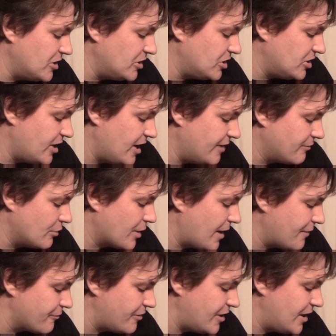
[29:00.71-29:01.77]
to hero
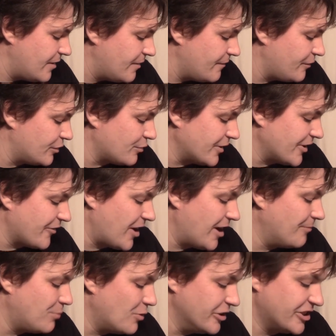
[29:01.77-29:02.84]
cavalry for
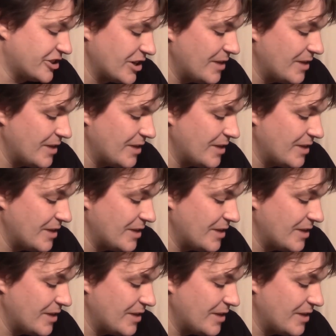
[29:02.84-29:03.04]
25 points.